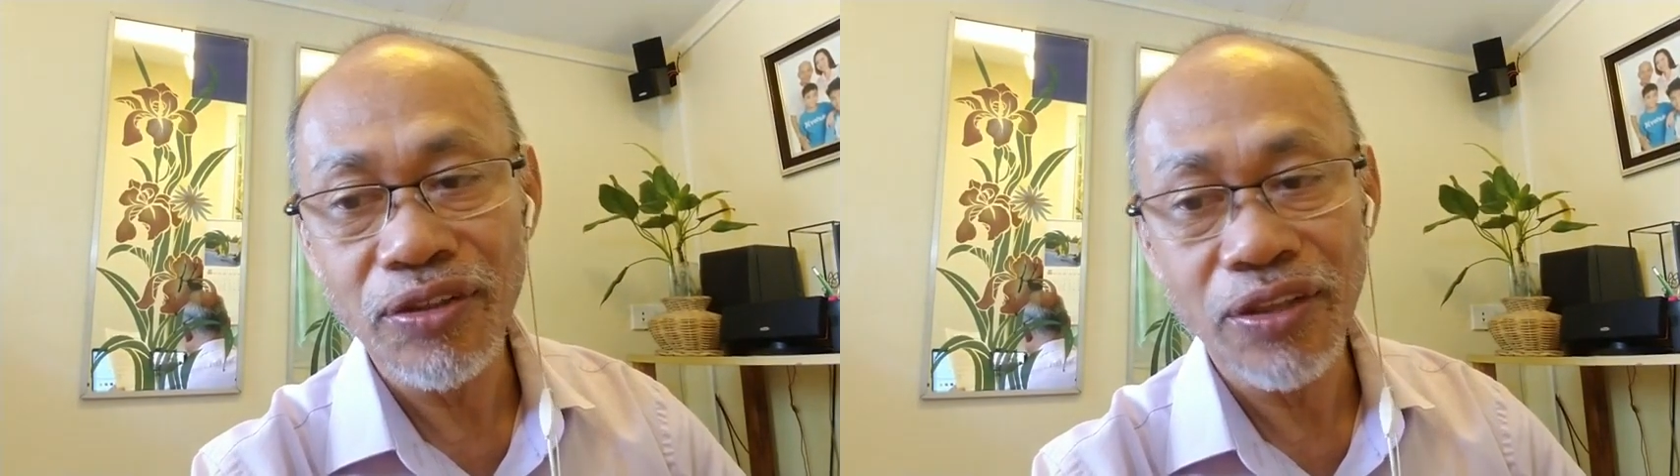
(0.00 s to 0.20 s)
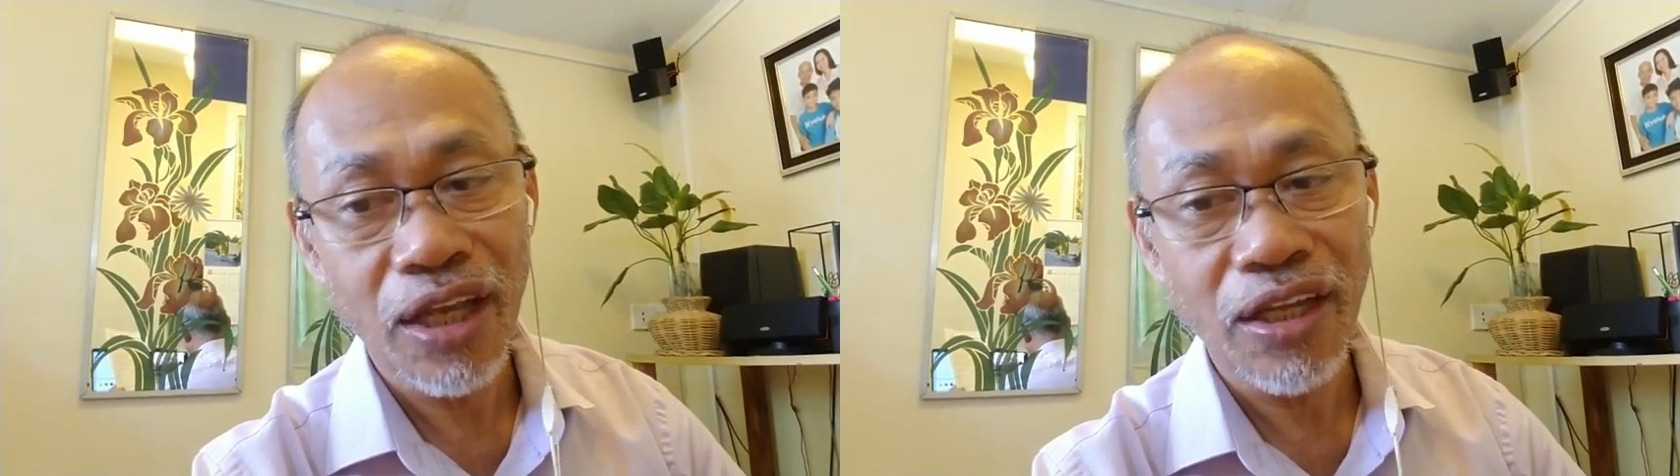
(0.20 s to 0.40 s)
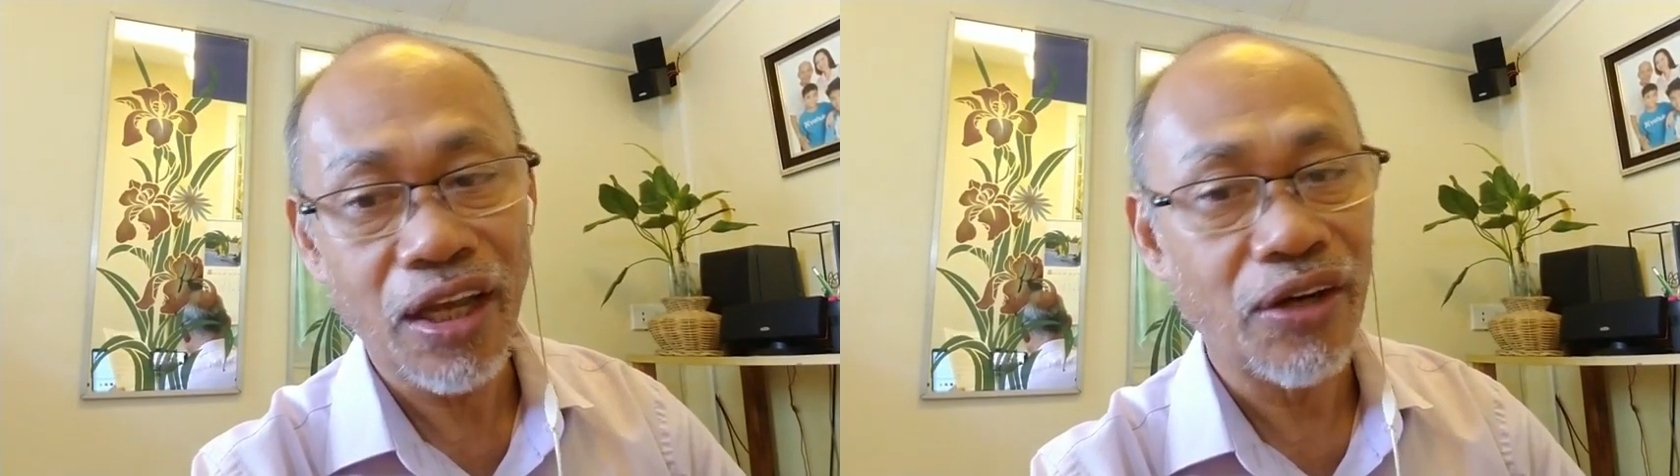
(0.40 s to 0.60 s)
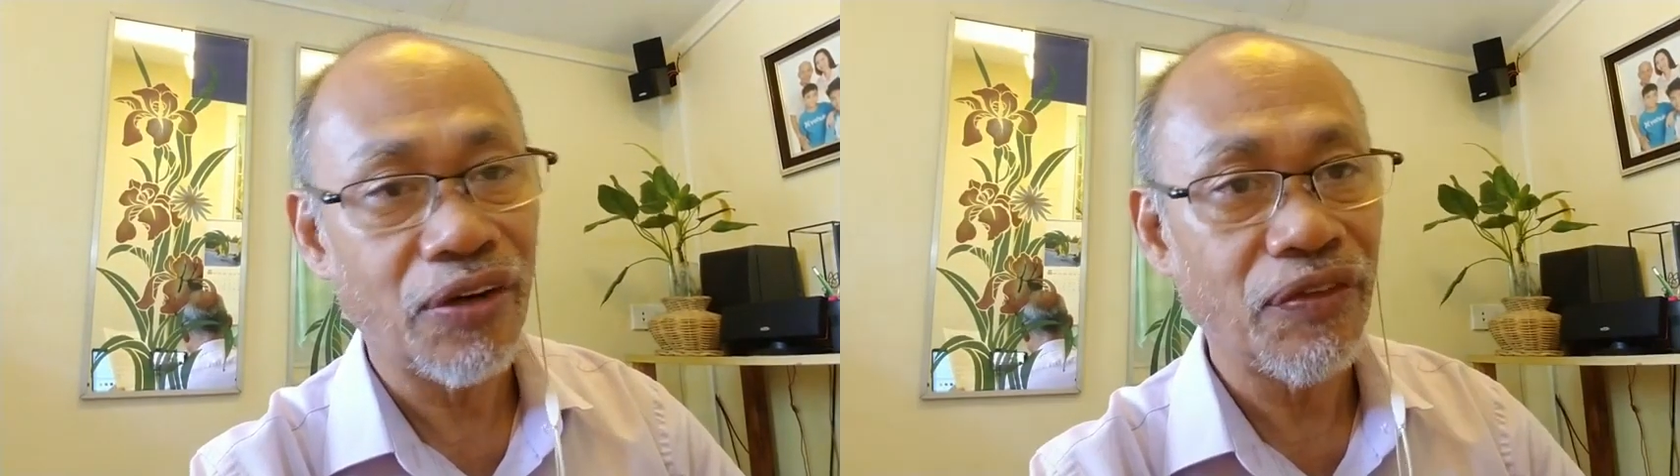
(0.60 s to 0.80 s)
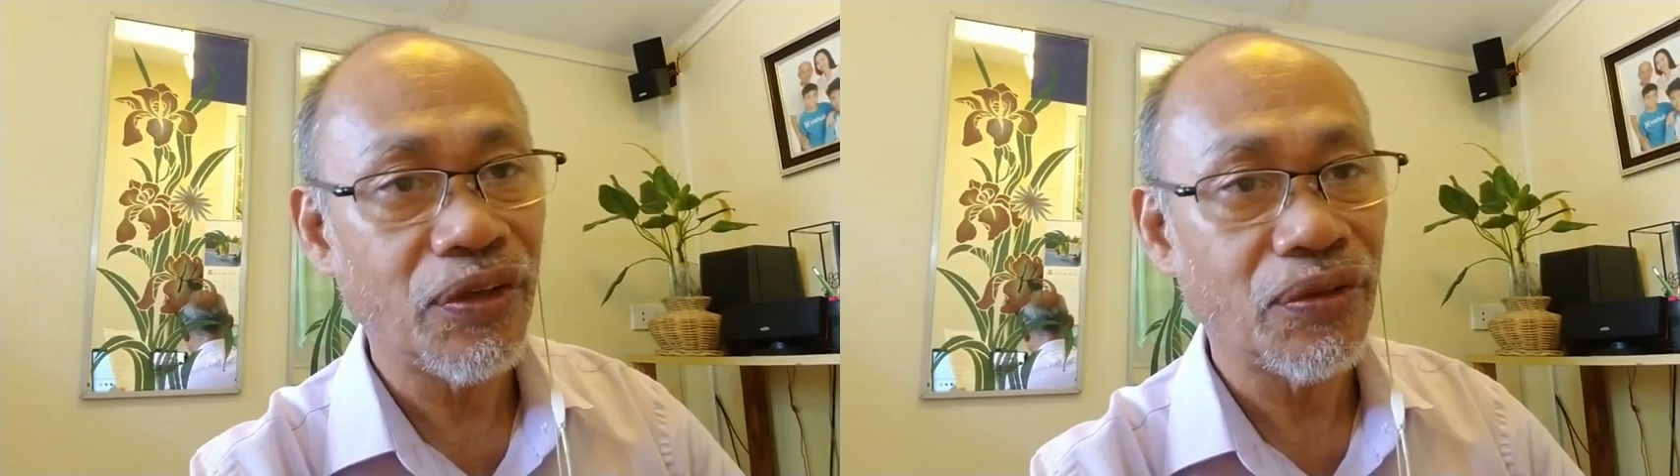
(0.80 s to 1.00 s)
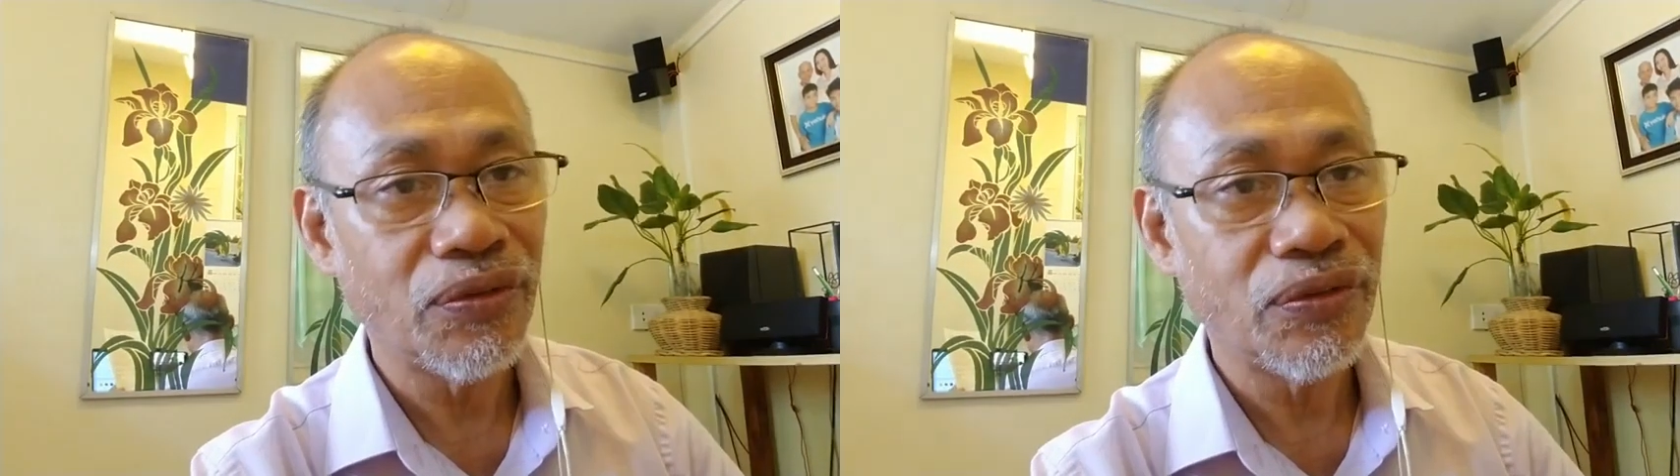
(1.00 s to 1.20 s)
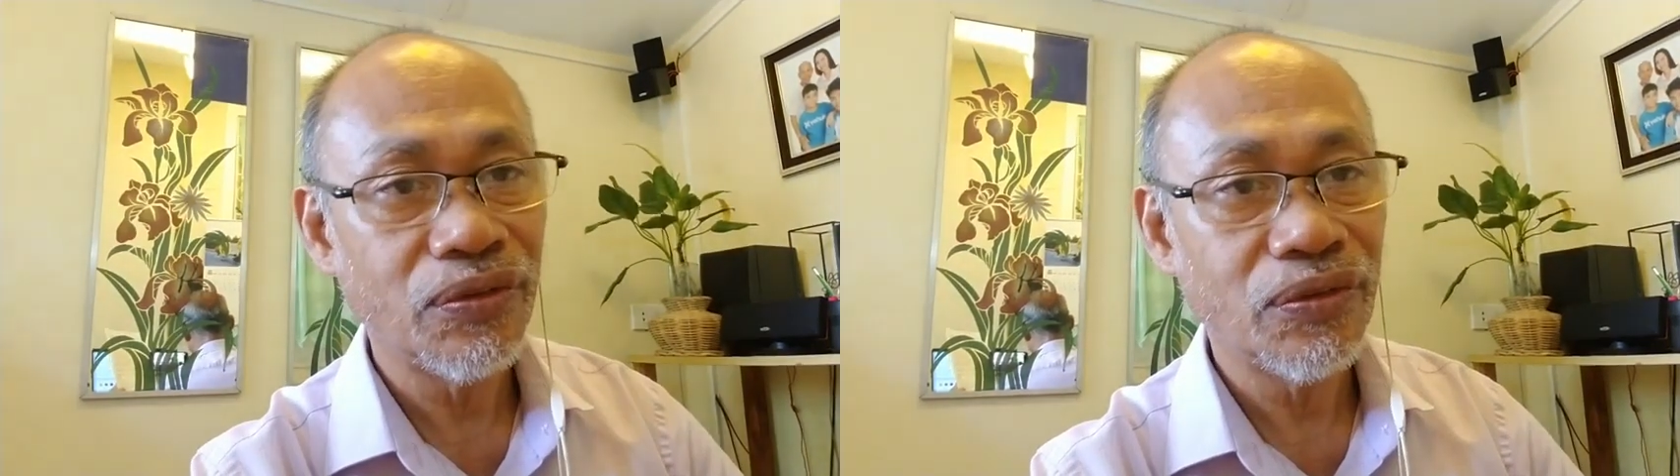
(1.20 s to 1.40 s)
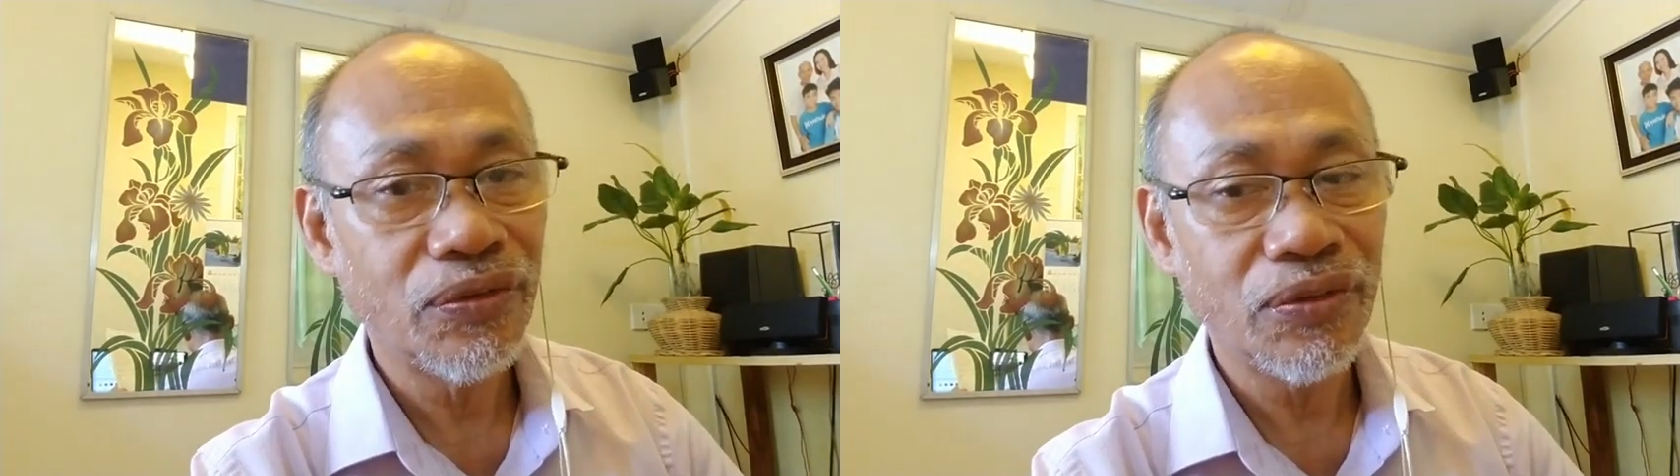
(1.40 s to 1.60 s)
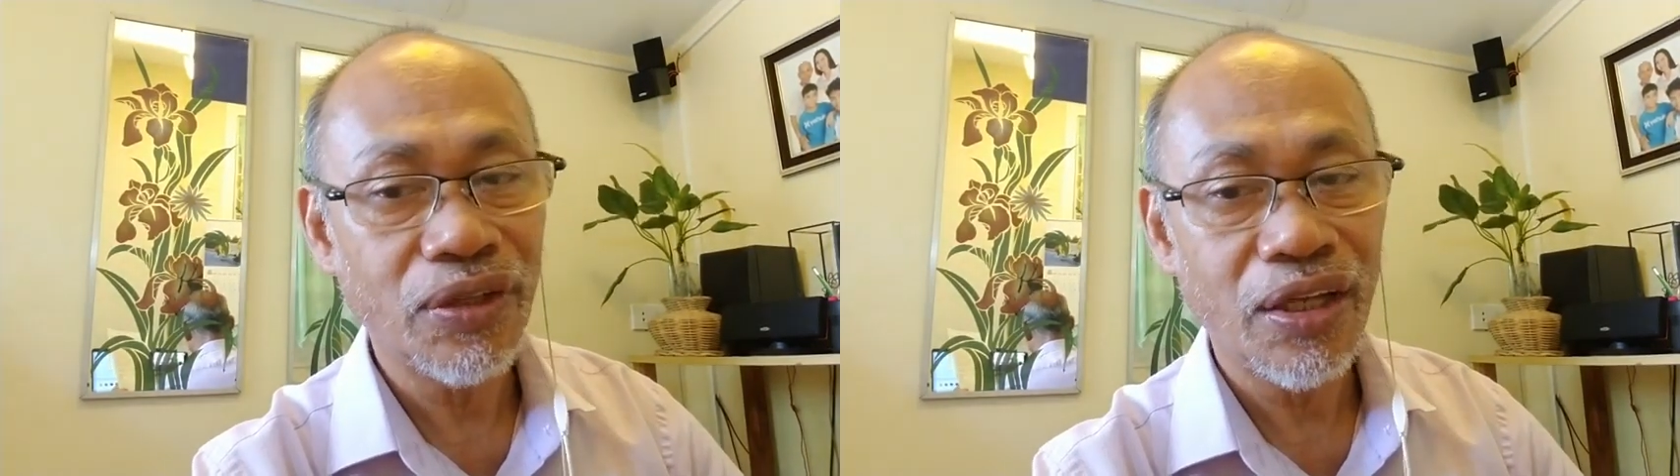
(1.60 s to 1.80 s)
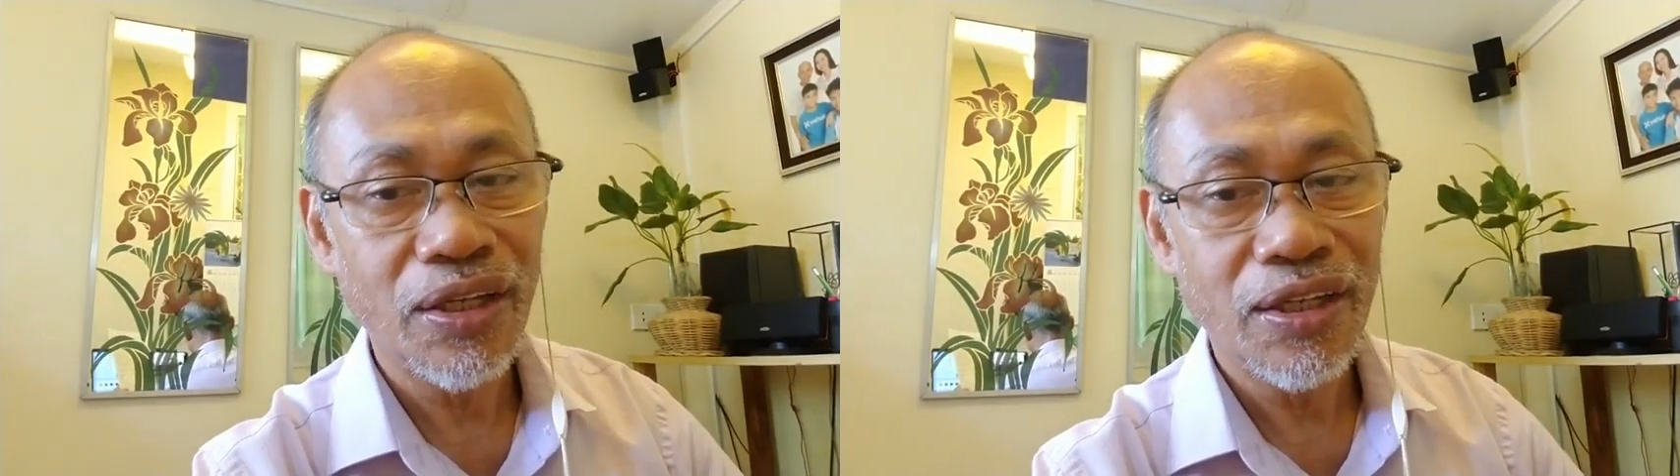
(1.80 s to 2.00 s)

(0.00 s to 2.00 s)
to take care of you, okay?